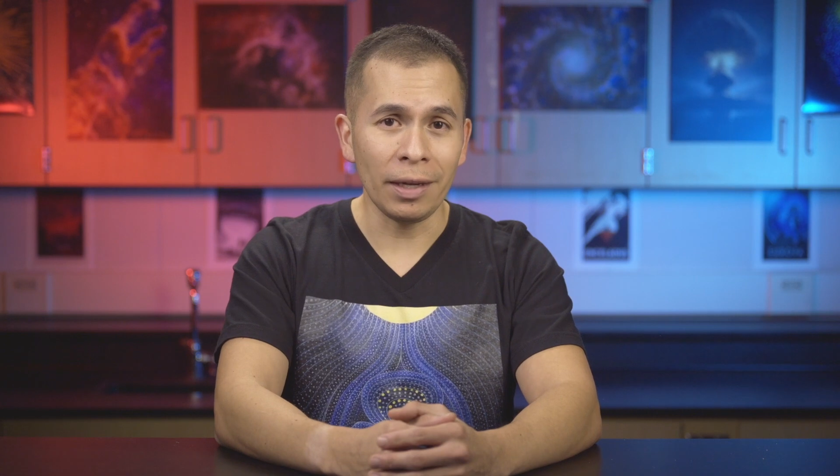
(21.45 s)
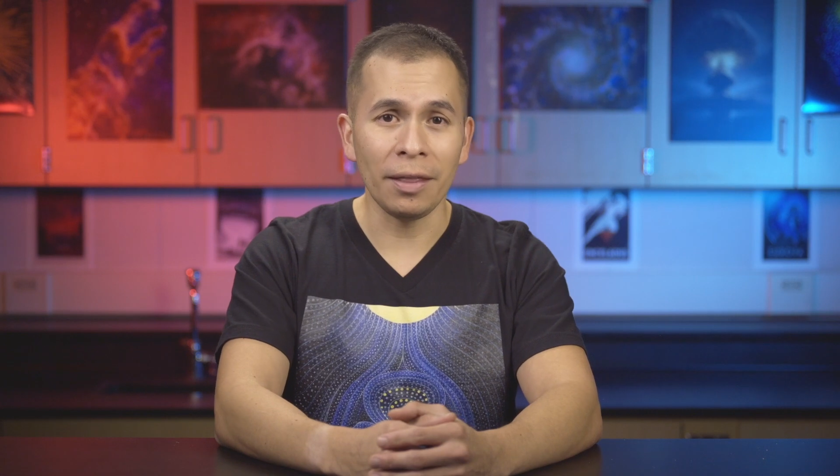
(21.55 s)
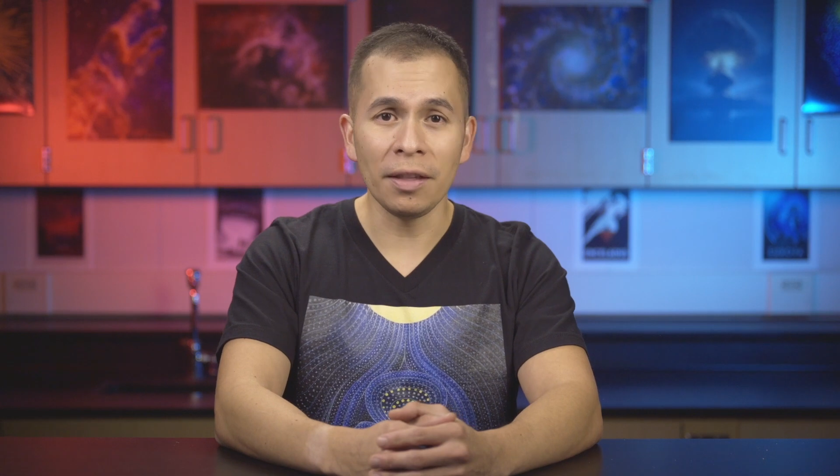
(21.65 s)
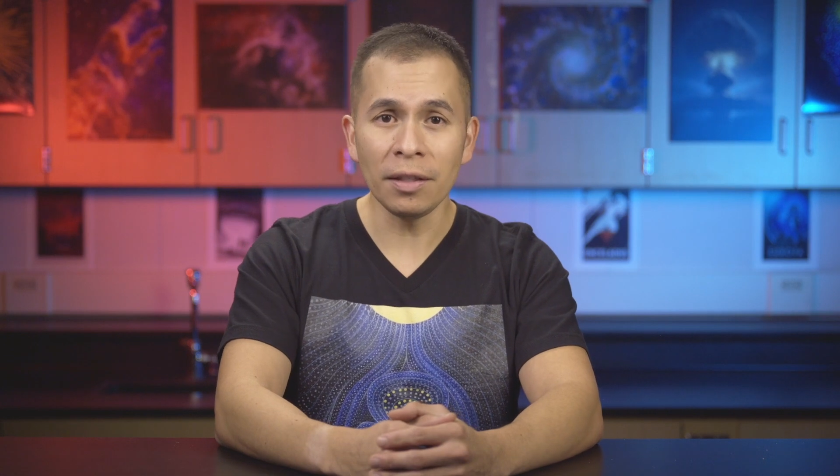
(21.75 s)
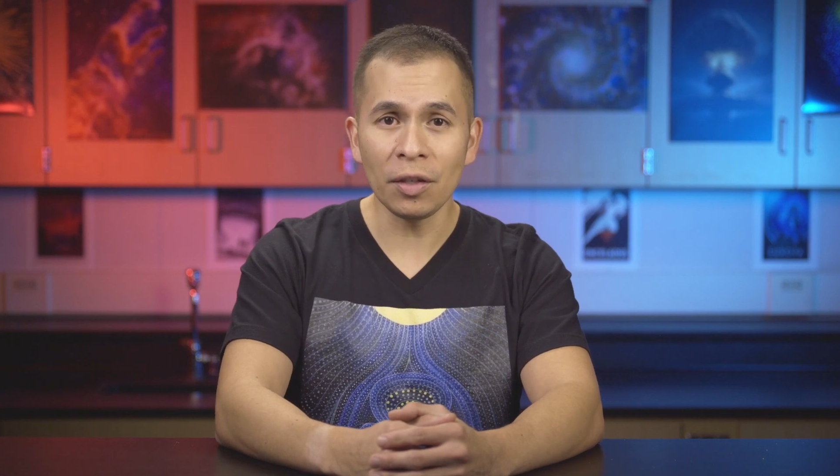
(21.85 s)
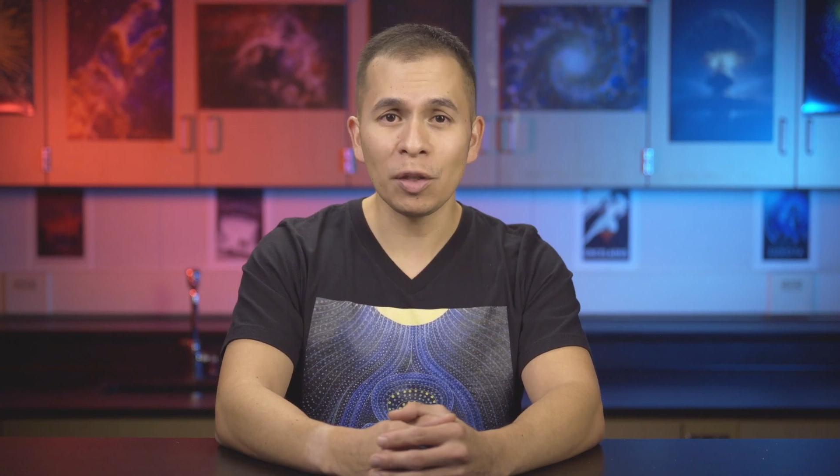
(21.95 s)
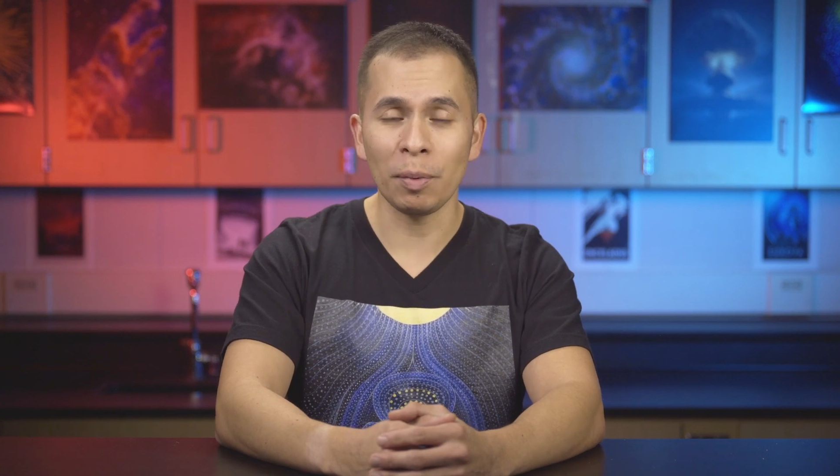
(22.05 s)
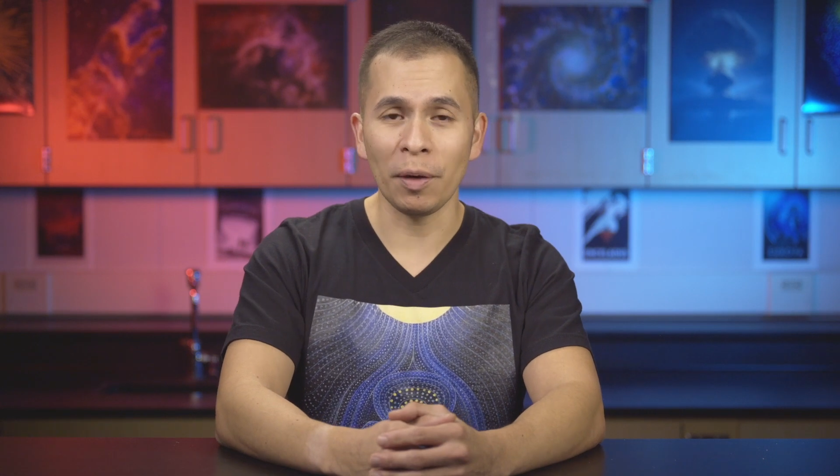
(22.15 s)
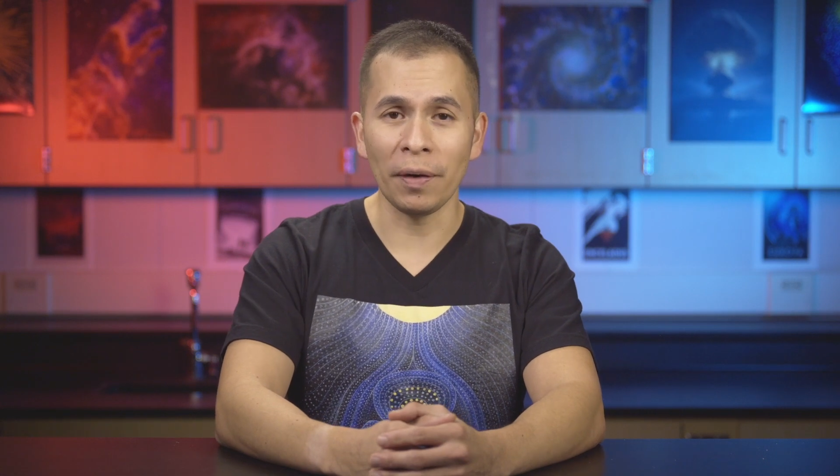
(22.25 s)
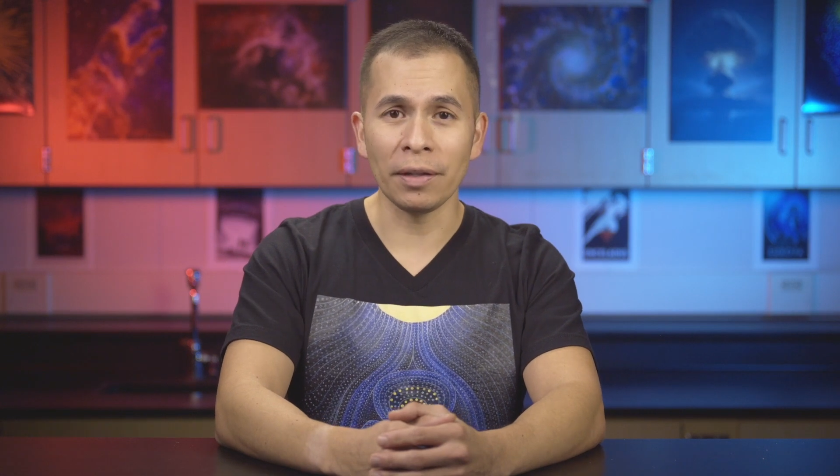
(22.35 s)
in this
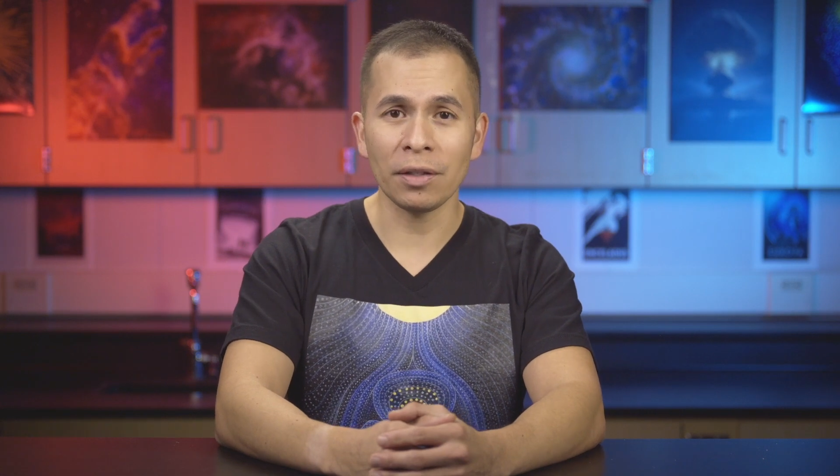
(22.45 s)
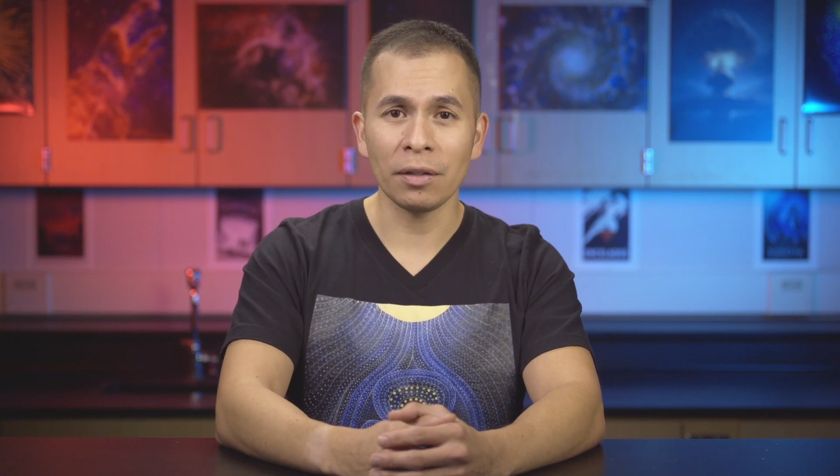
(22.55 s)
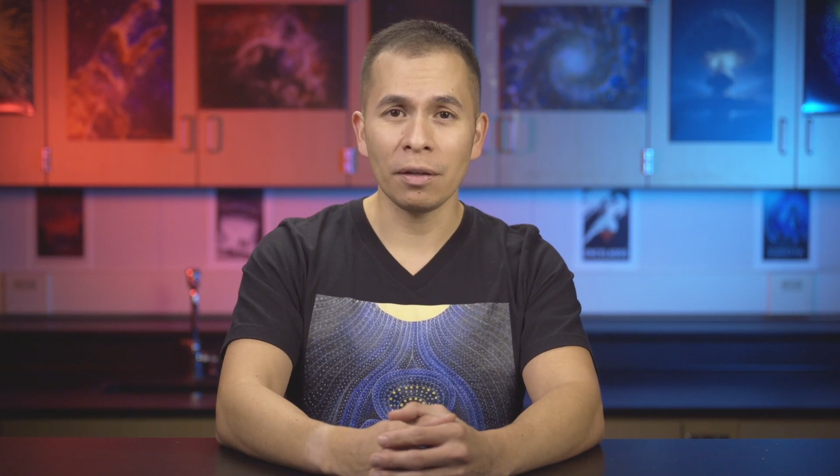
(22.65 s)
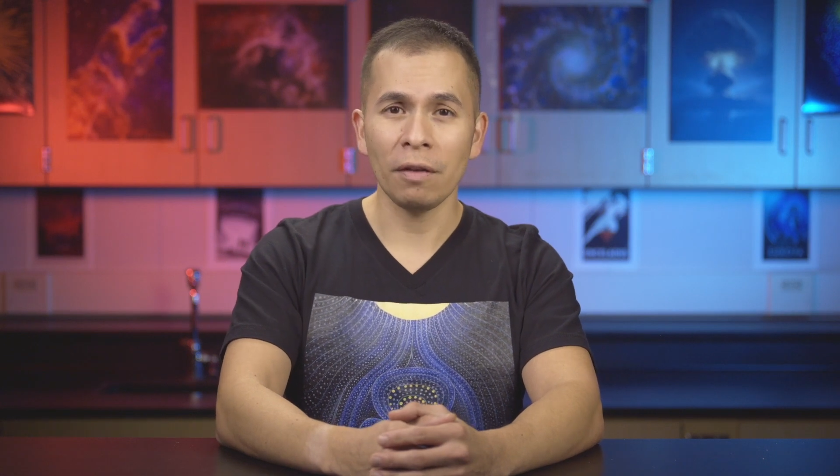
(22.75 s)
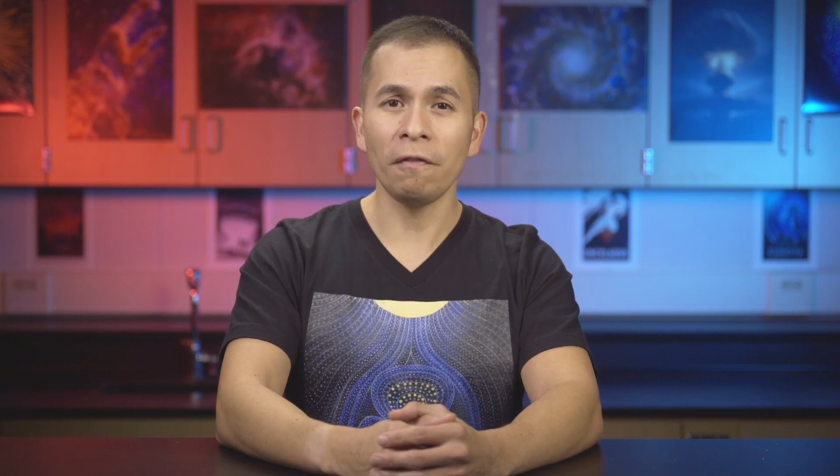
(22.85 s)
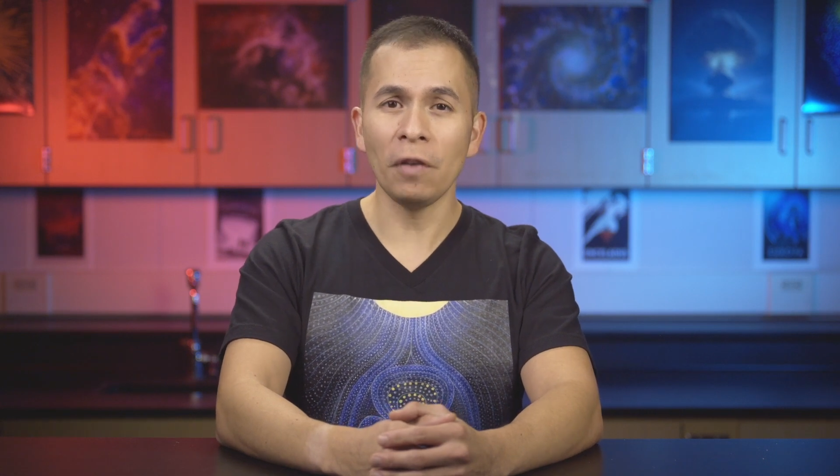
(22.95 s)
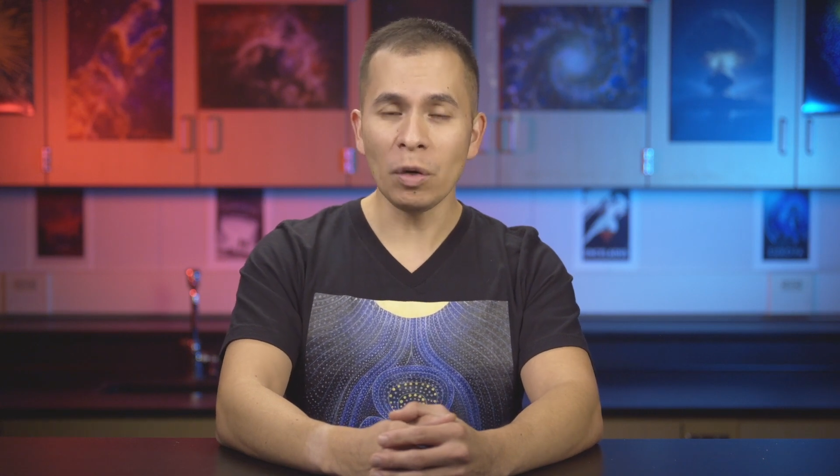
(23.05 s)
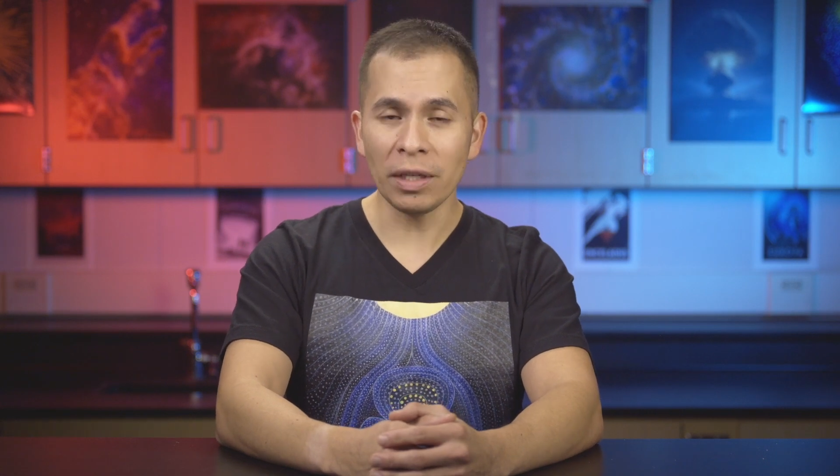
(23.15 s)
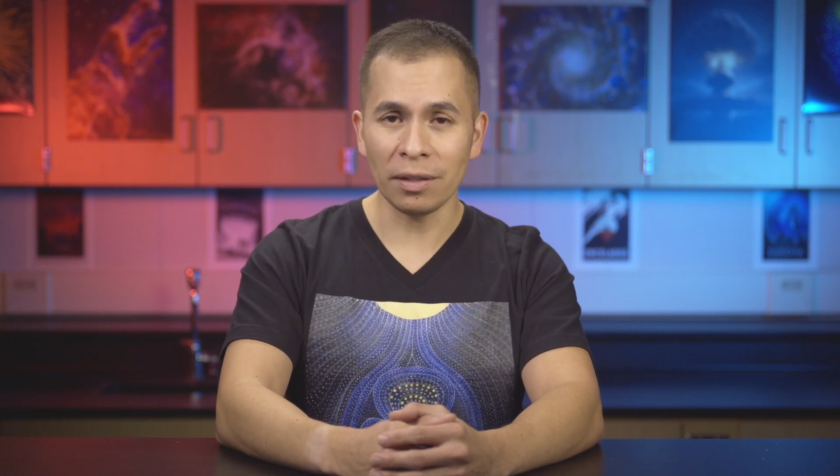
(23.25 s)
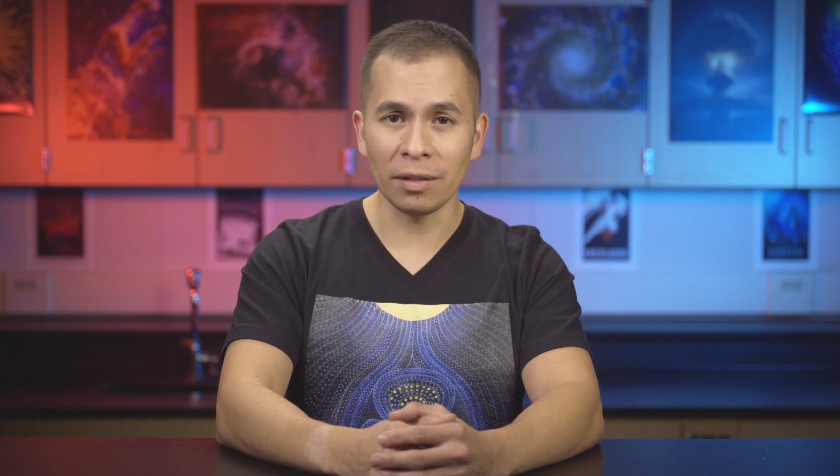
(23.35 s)
experience
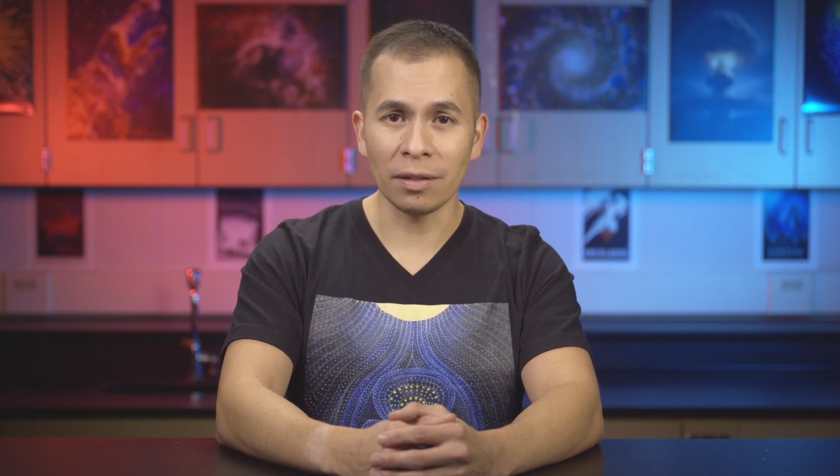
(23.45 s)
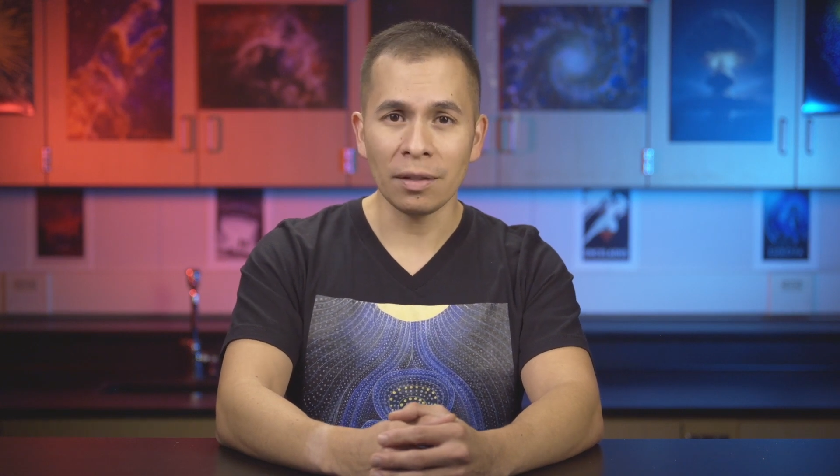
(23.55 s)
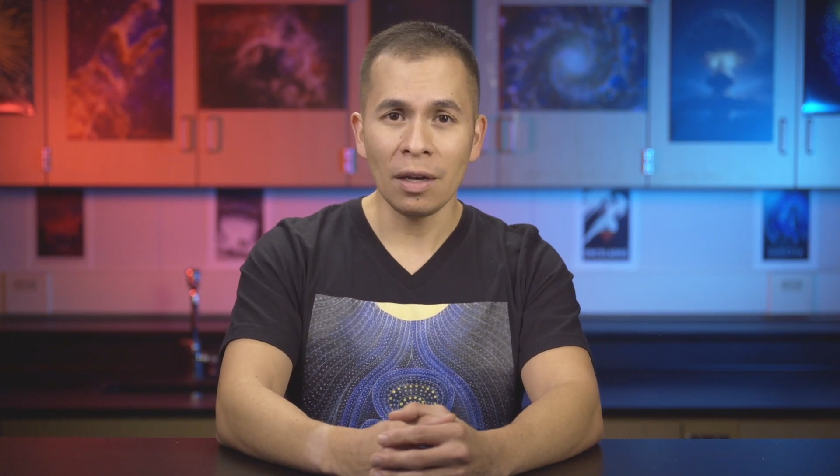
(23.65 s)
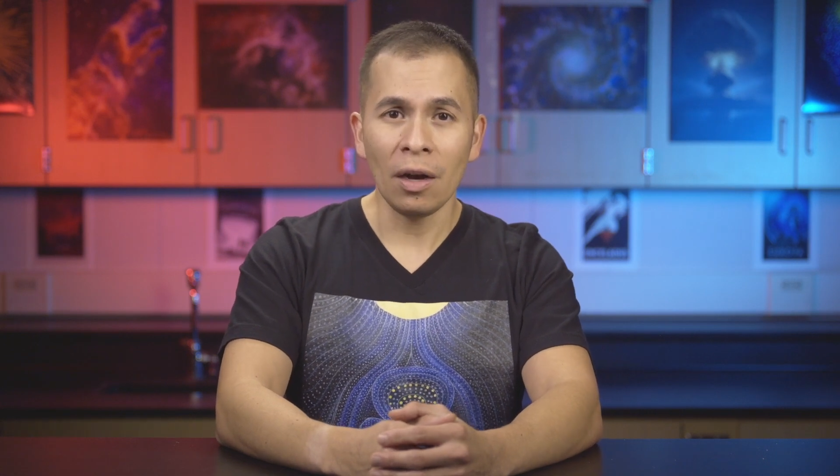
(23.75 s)
focuses